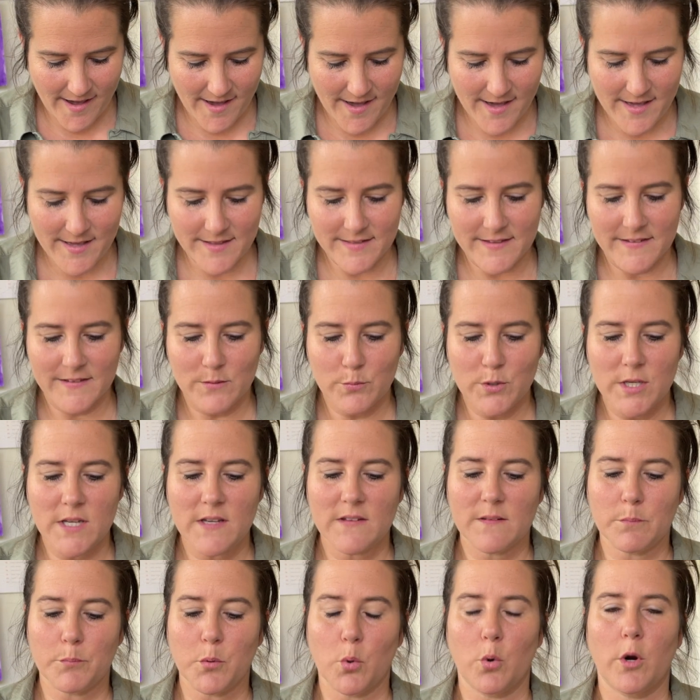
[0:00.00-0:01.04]
This one
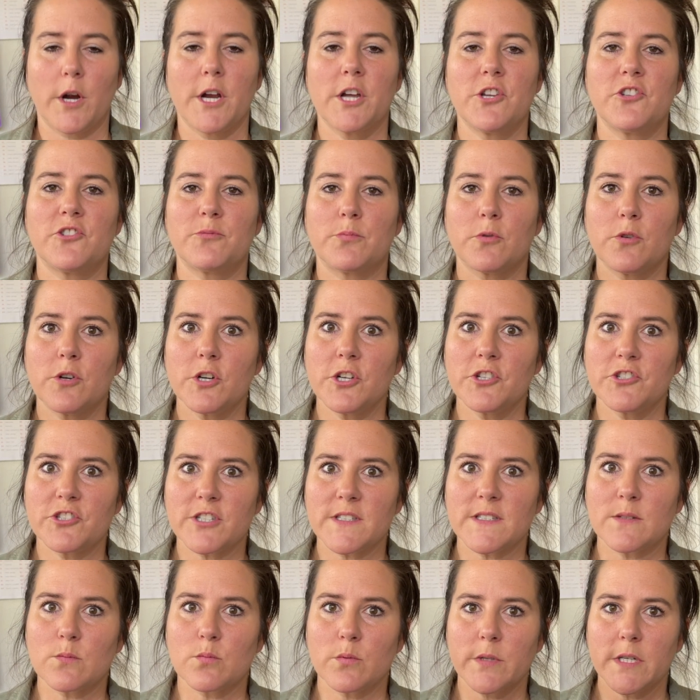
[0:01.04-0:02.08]
is borage. Borage
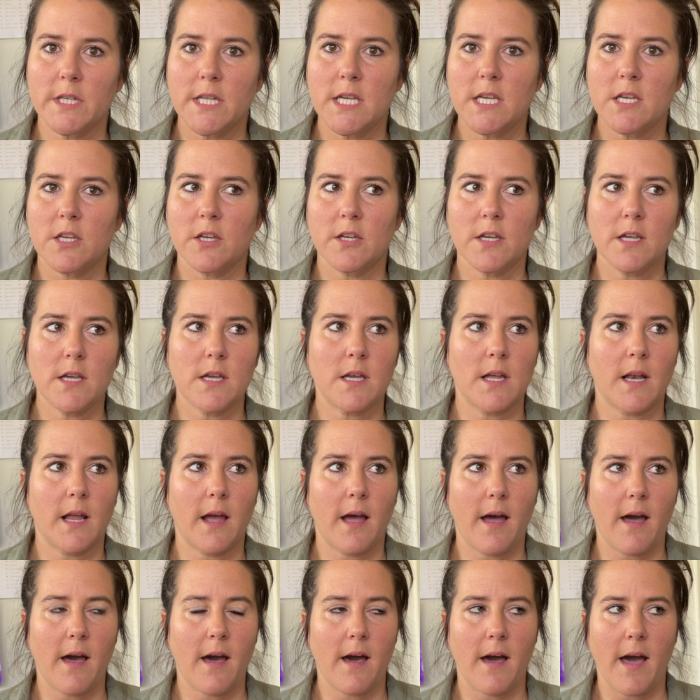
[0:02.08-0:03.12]
is really good.
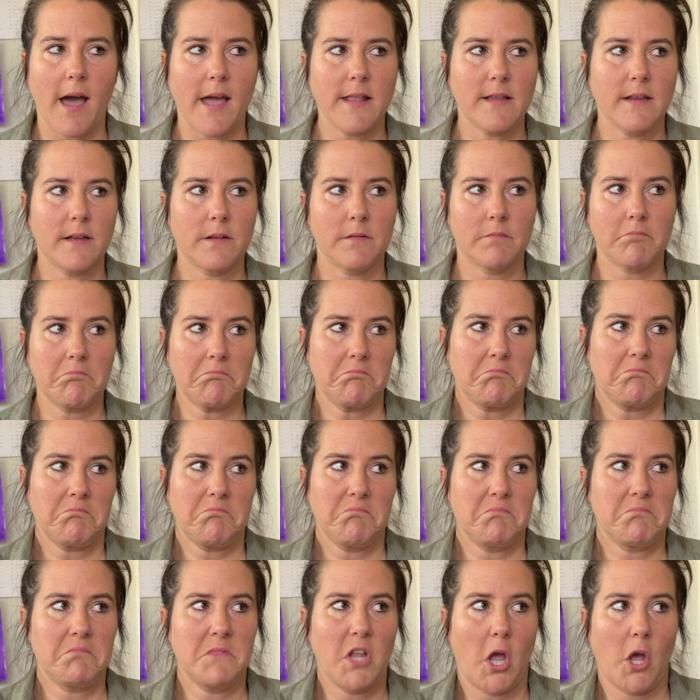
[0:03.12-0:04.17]
I
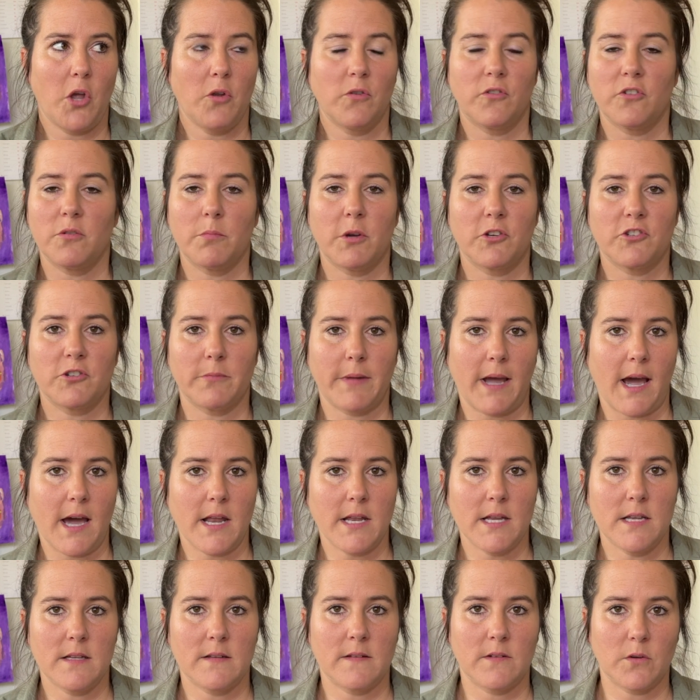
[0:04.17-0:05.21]
didn't know too much about
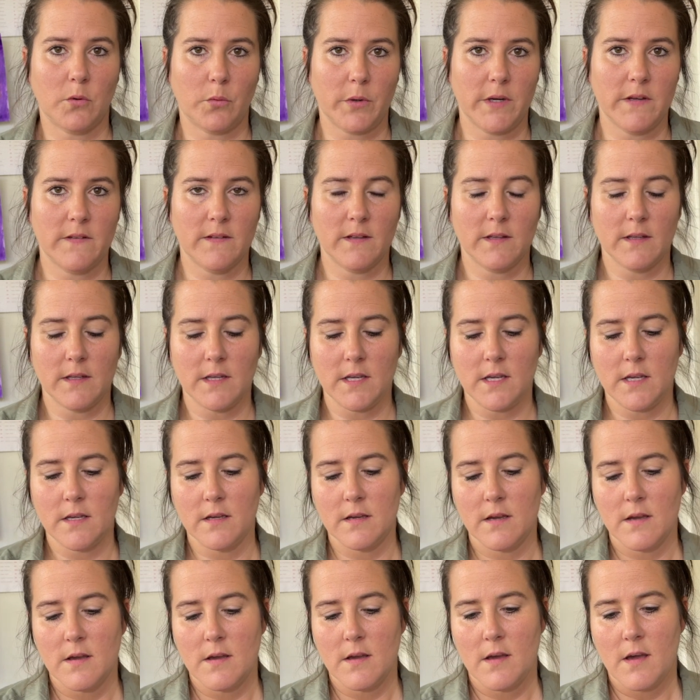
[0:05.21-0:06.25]
it until recently.
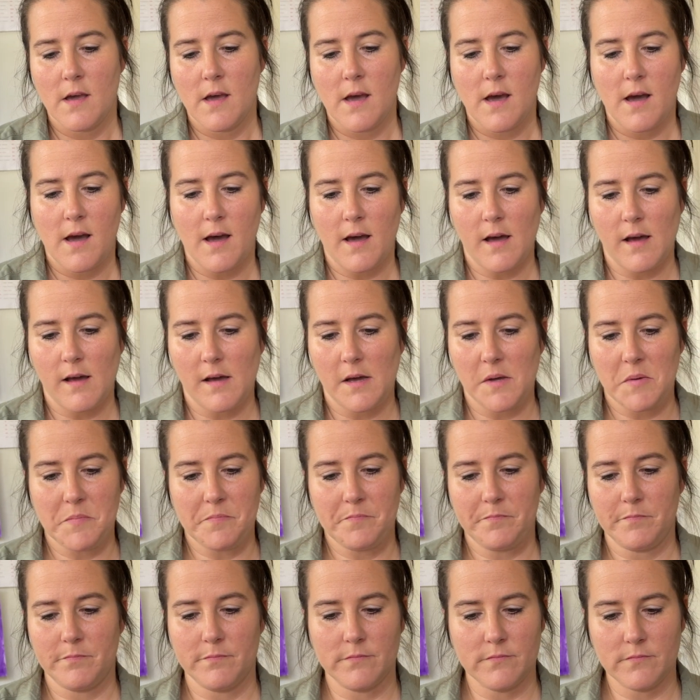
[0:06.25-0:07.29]

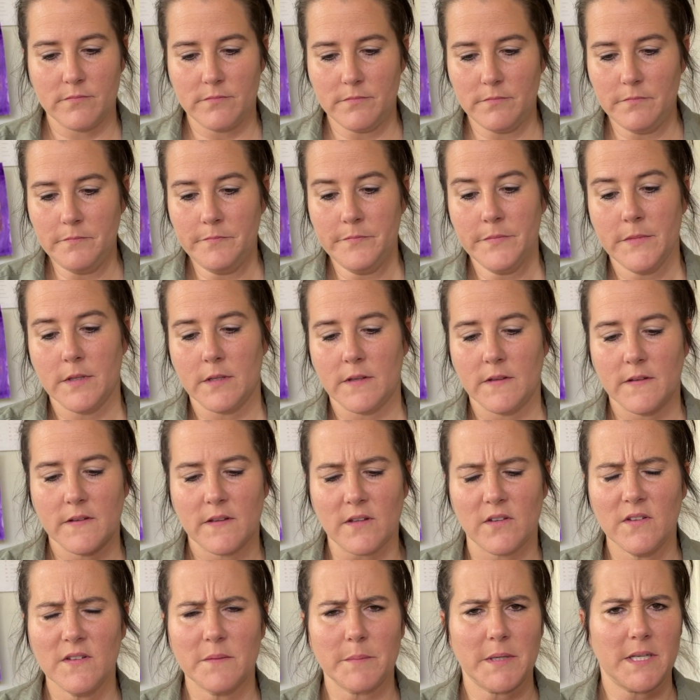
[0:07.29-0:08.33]

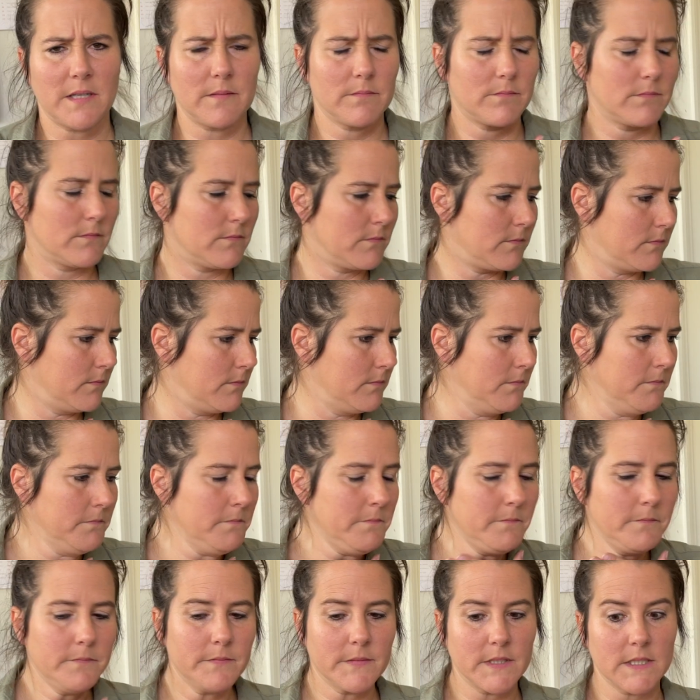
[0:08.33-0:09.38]
Excuse me.
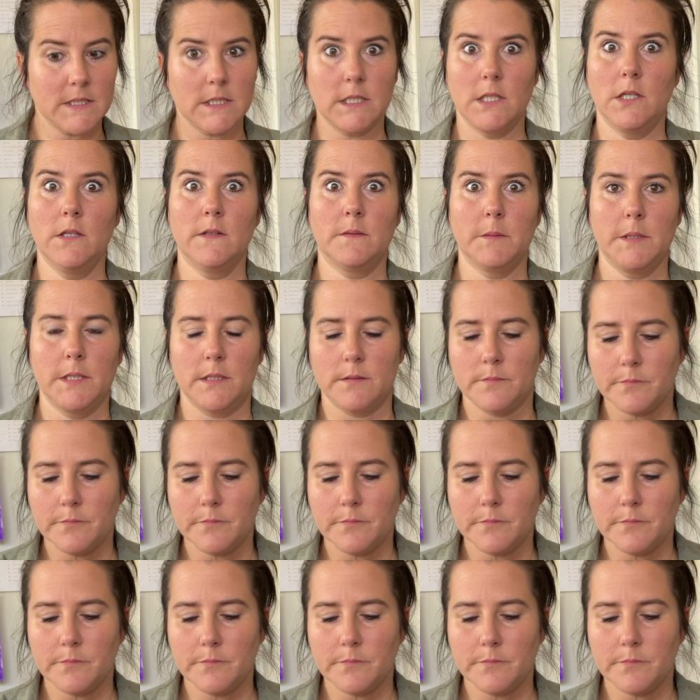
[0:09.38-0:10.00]
Excuse me.